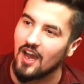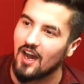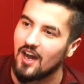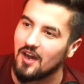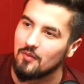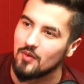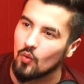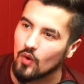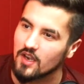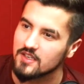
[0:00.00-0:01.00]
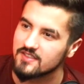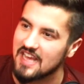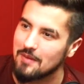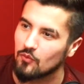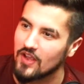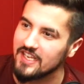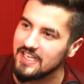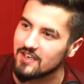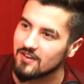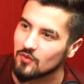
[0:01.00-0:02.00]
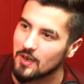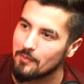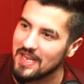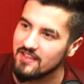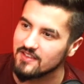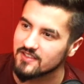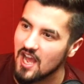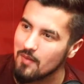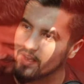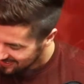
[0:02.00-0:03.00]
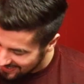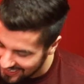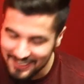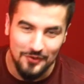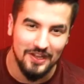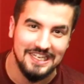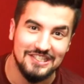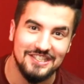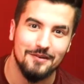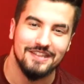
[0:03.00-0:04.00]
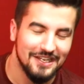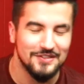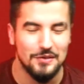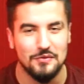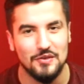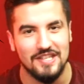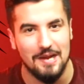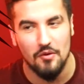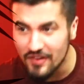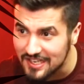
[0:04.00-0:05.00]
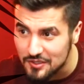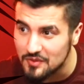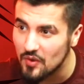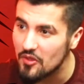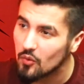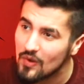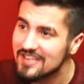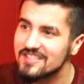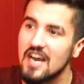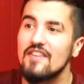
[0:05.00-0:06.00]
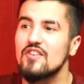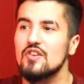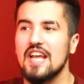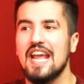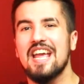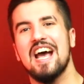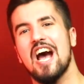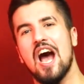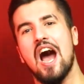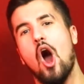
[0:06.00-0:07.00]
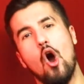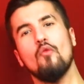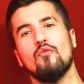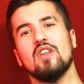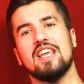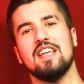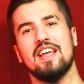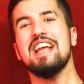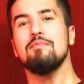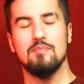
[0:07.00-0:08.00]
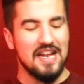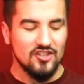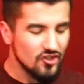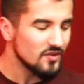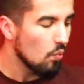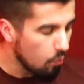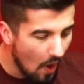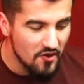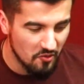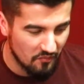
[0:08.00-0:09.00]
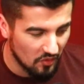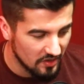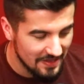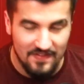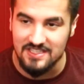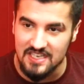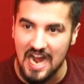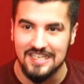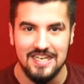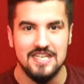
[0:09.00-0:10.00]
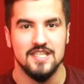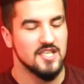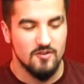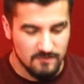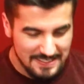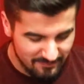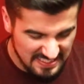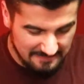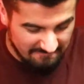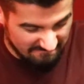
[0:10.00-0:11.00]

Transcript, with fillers: um, we're gonna stop right here. We're gonna pin this comment. Anywho, ladies and gentlemen, thank you so much for your time. Hope you guys do enjoy the rest of your day. Hopefully, it it's just wonderful. If it's not, then you grab that.